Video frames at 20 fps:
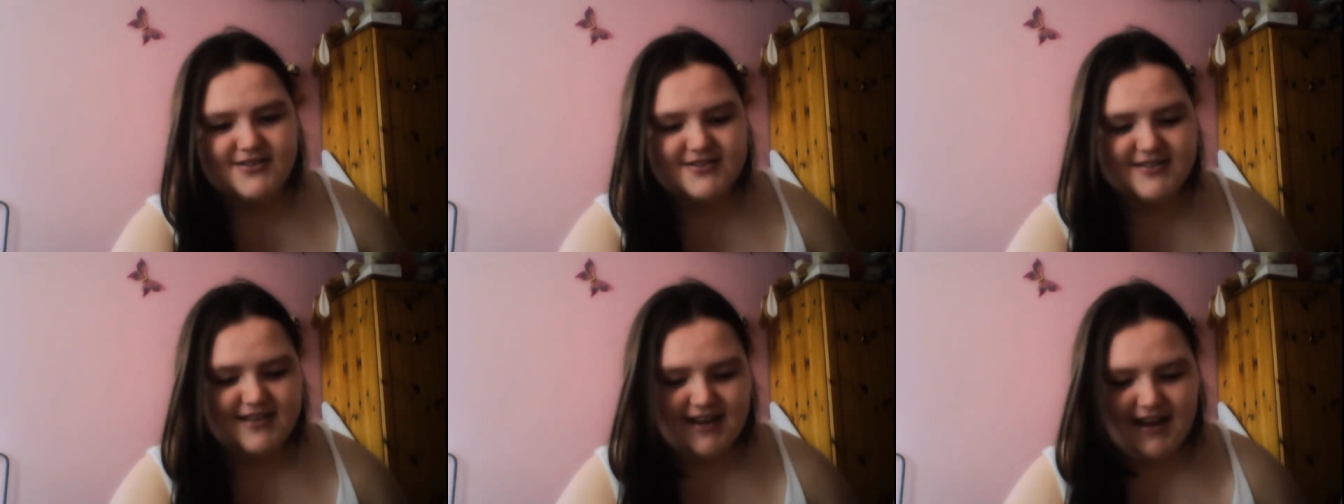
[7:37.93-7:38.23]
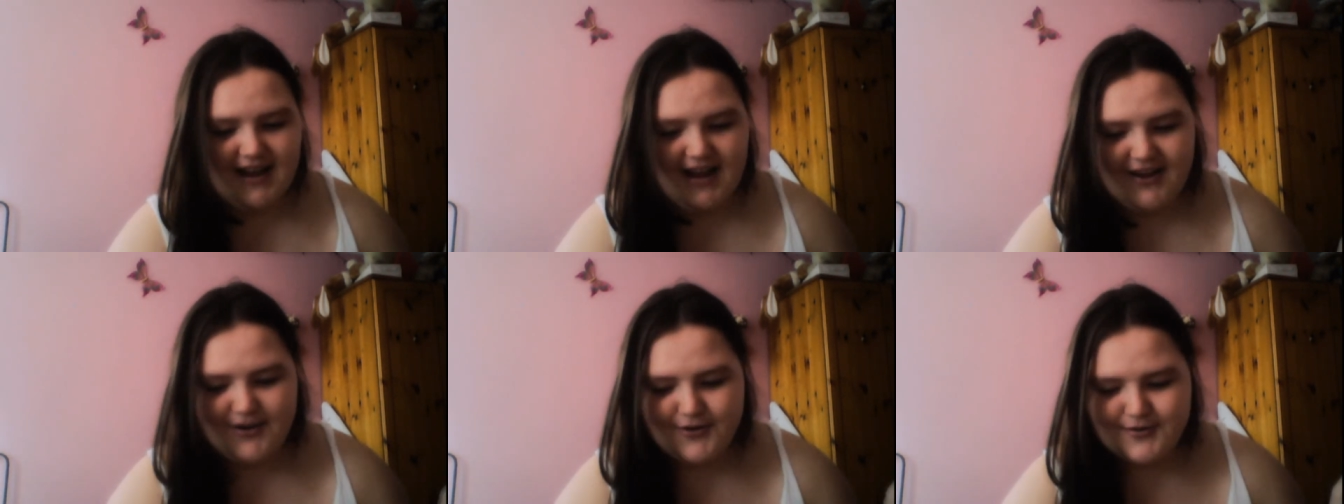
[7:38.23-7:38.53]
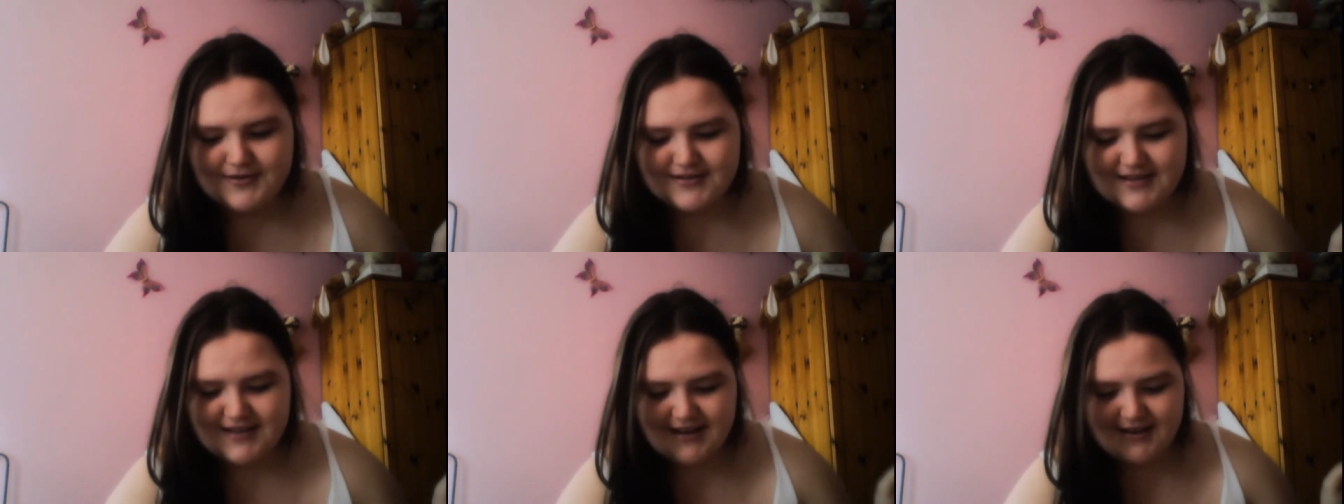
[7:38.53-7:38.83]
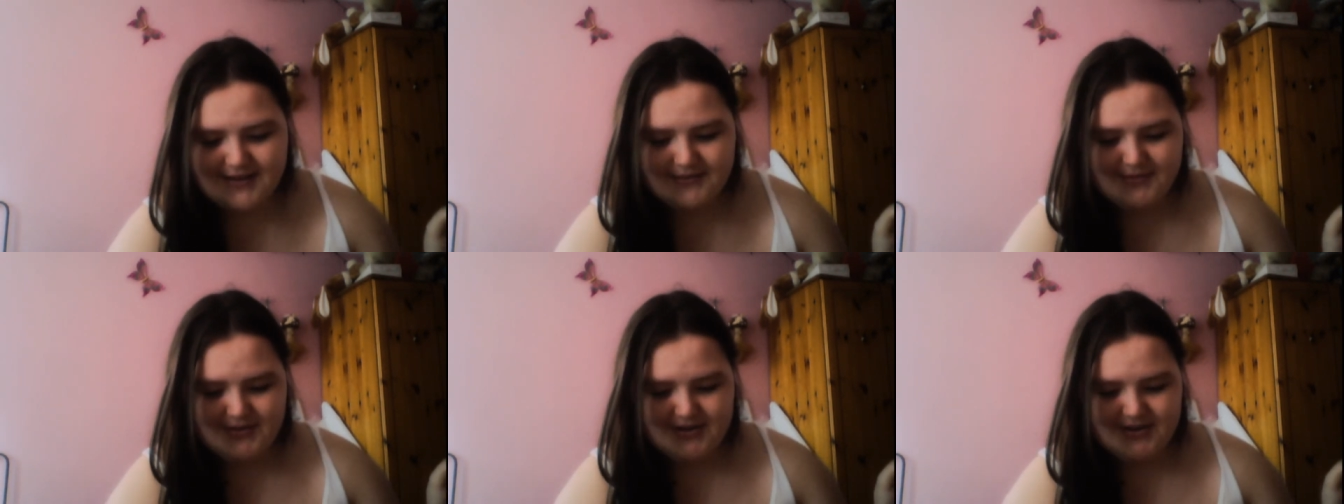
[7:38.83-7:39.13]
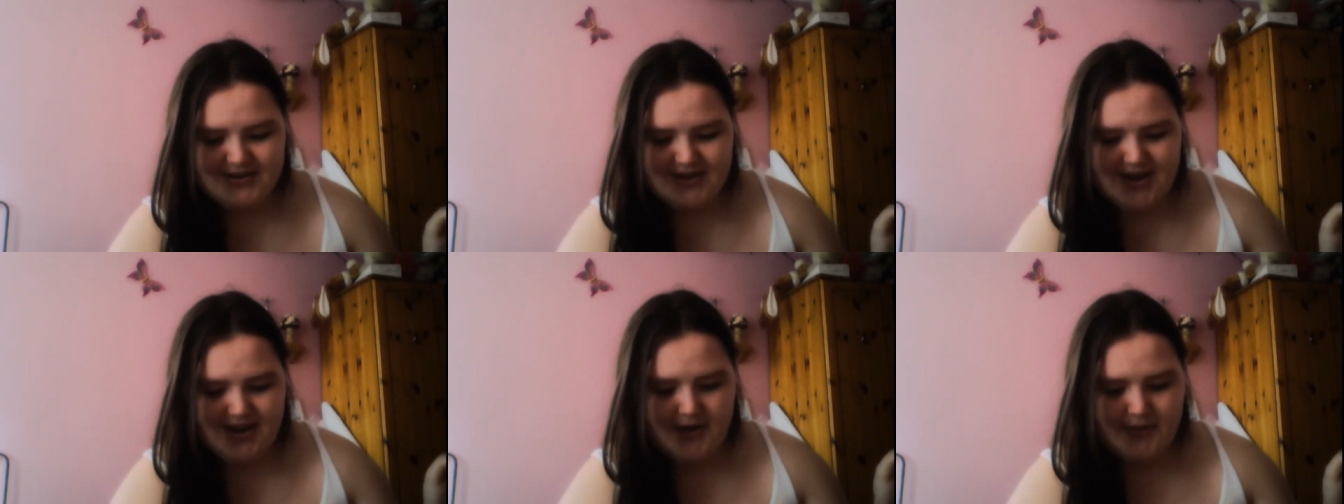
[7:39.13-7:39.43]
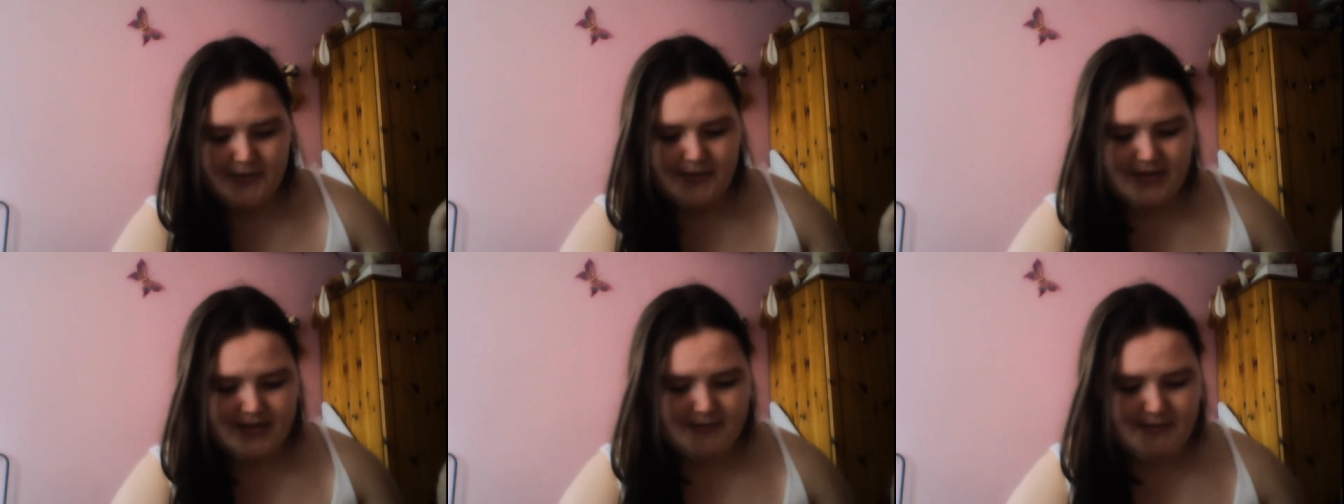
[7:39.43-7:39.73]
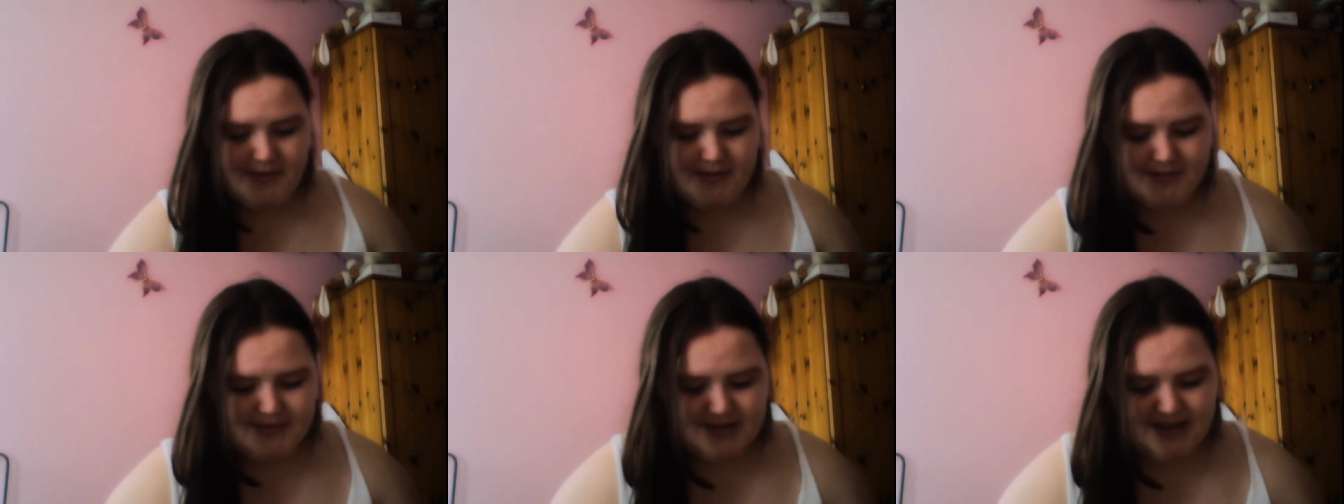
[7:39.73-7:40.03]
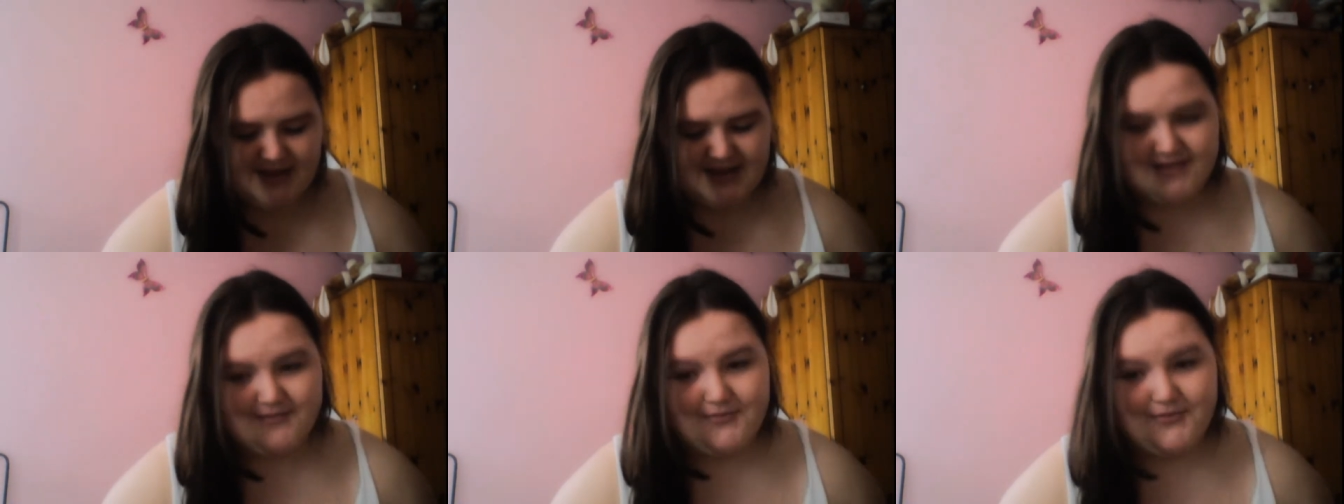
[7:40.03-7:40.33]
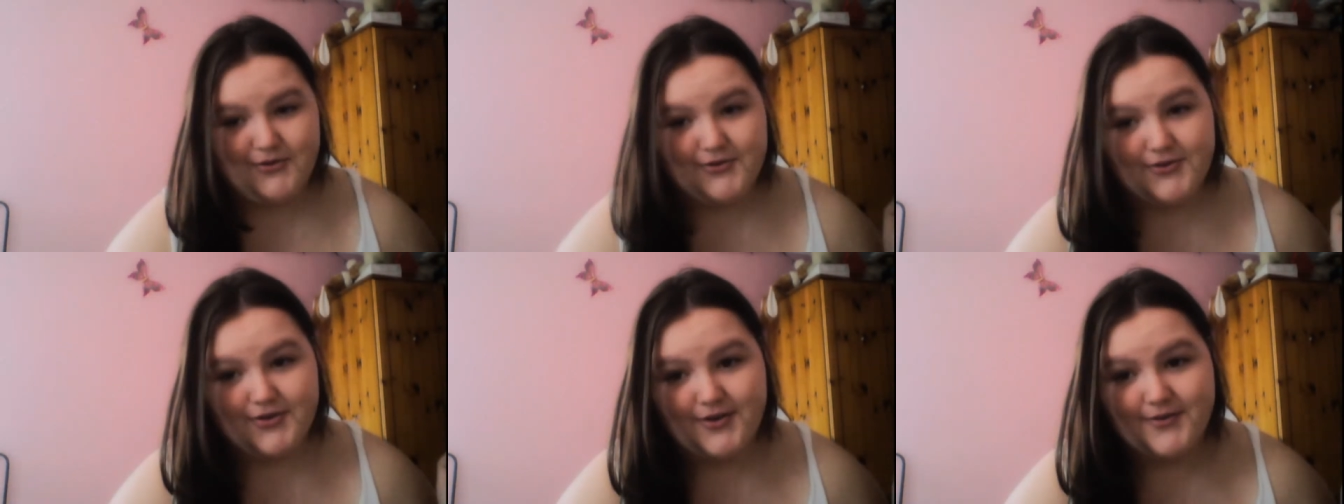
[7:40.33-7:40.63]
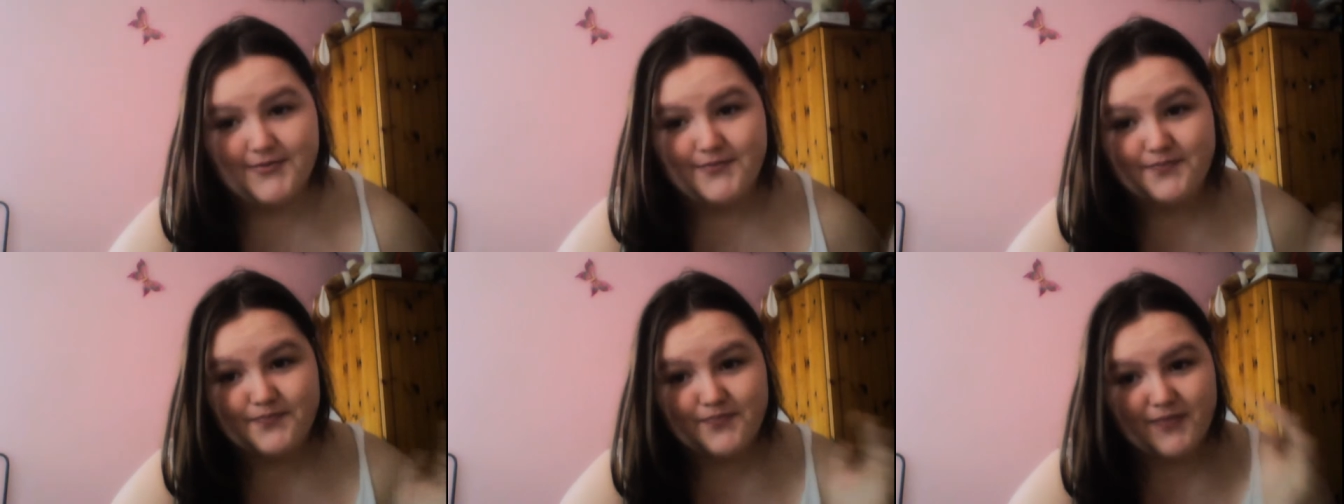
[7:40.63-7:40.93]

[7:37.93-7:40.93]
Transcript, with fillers: Because like, I always like want to know whether people like them or not.